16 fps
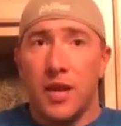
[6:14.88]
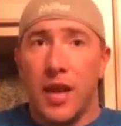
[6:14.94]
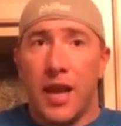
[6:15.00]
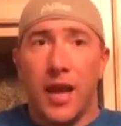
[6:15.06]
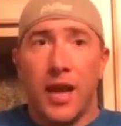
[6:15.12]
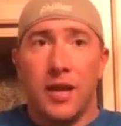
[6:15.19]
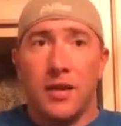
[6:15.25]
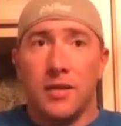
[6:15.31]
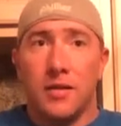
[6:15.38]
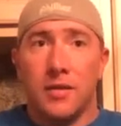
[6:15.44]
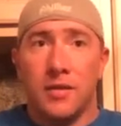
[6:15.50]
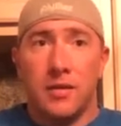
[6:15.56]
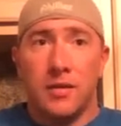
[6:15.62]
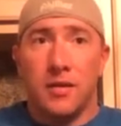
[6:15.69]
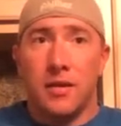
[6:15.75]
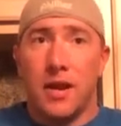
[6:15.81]
and
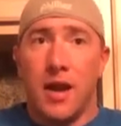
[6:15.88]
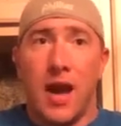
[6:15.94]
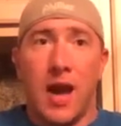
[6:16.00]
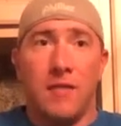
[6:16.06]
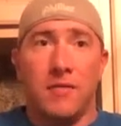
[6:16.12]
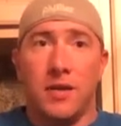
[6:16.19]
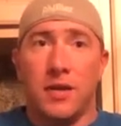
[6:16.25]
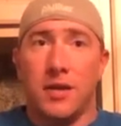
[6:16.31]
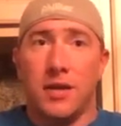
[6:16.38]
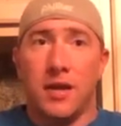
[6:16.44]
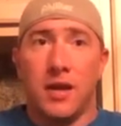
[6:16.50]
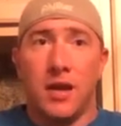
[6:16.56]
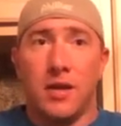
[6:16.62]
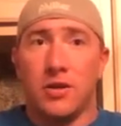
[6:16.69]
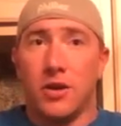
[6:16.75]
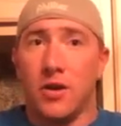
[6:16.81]
having
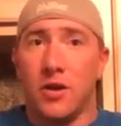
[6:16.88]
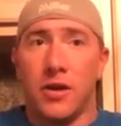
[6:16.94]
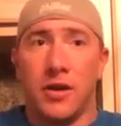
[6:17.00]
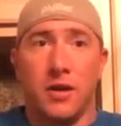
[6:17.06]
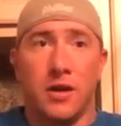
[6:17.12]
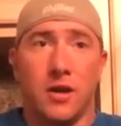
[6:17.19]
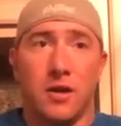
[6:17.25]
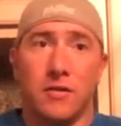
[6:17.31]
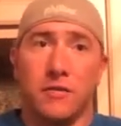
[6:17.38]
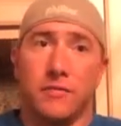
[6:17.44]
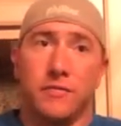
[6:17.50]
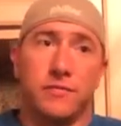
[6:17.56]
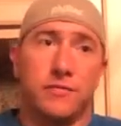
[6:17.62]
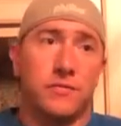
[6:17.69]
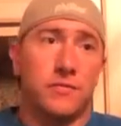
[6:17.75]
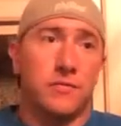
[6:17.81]
a target of,
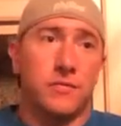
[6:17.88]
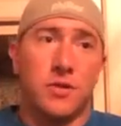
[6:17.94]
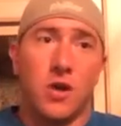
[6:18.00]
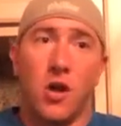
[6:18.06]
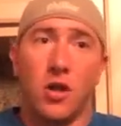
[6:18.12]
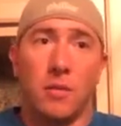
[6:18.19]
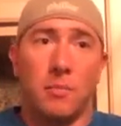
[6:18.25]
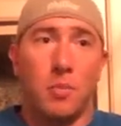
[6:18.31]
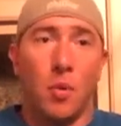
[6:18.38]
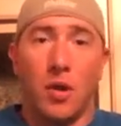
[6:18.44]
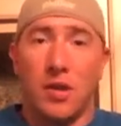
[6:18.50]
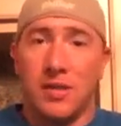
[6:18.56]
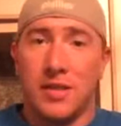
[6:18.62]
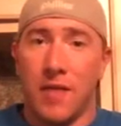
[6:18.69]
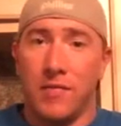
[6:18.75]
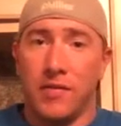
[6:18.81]
call it
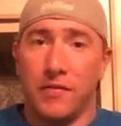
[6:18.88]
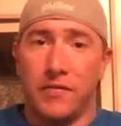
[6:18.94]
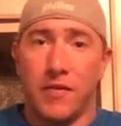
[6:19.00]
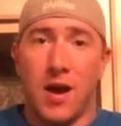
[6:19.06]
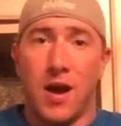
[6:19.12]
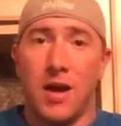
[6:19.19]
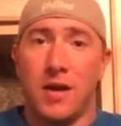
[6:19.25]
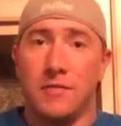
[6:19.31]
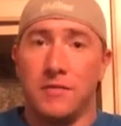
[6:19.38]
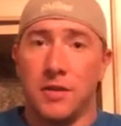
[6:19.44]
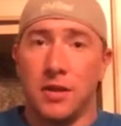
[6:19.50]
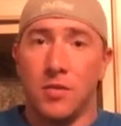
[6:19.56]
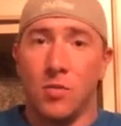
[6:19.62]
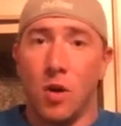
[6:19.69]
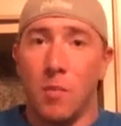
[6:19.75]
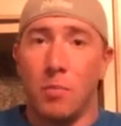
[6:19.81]
0.75 to
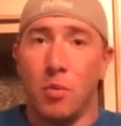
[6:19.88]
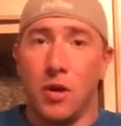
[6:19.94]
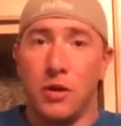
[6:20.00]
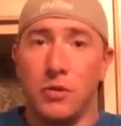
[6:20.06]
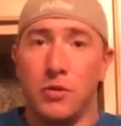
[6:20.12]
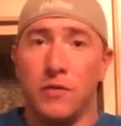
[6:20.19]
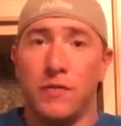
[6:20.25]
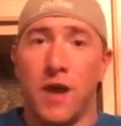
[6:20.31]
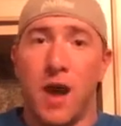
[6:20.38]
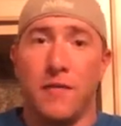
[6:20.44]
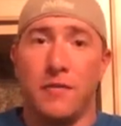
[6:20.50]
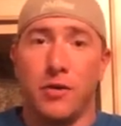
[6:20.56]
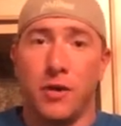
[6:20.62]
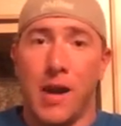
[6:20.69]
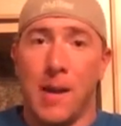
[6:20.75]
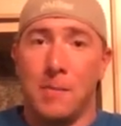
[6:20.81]

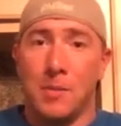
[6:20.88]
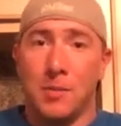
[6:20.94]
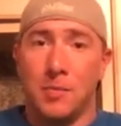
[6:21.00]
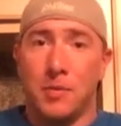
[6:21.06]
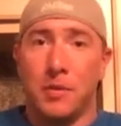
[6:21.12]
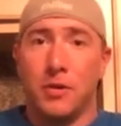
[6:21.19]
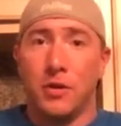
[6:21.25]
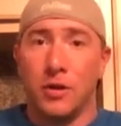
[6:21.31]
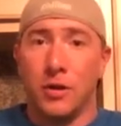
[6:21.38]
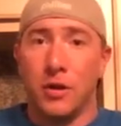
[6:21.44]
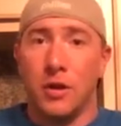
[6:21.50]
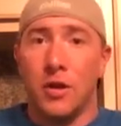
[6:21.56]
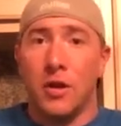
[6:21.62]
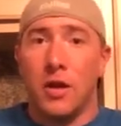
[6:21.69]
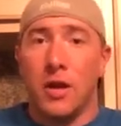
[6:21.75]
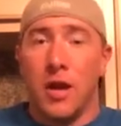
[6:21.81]
1.25 grams per
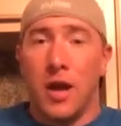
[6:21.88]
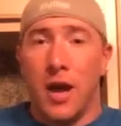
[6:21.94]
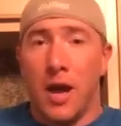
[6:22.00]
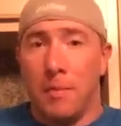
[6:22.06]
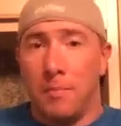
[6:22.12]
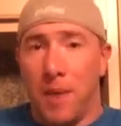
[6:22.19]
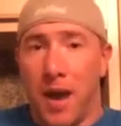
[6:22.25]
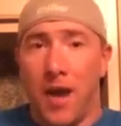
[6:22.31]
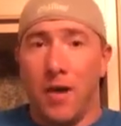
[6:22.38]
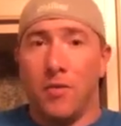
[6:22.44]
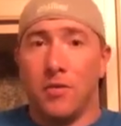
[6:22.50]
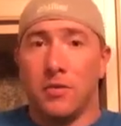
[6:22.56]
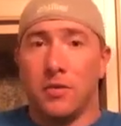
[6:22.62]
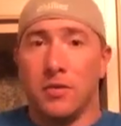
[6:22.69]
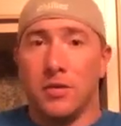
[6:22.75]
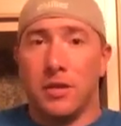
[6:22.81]

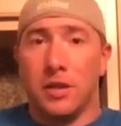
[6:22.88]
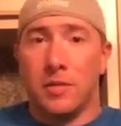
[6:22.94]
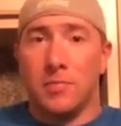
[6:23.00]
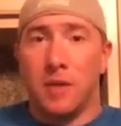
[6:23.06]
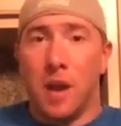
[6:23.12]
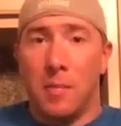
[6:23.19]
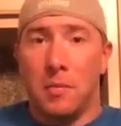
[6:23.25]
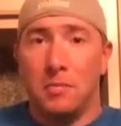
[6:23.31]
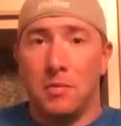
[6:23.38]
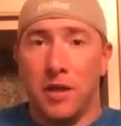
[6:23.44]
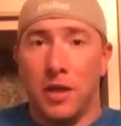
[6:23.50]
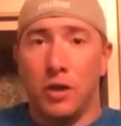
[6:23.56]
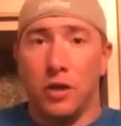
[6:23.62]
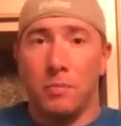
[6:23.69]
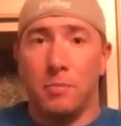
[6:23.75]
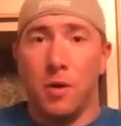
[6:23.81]
pound is probably
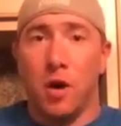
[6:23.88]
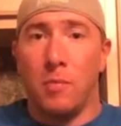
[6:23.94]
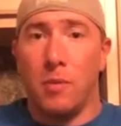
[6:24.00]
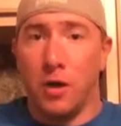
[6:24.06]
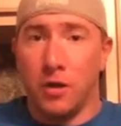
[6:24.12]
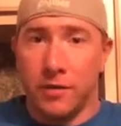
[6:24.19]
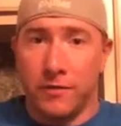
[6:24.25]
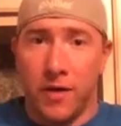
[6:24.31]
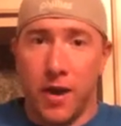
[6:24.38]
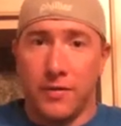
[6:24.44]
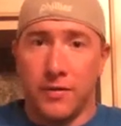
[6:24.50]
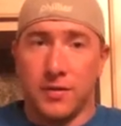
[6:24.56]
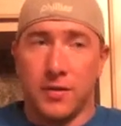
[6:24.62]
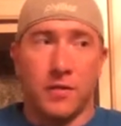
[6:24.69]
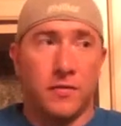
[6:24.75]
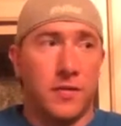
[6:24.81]
a good ballpark to find
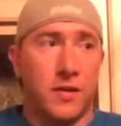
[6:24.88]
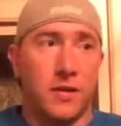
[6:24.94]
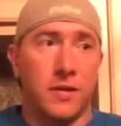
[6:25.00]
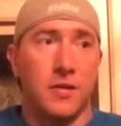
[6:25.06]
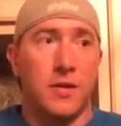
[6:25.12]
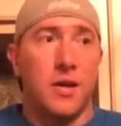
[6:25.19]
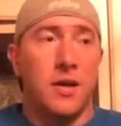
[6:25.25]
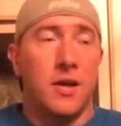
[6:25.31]
yourself in.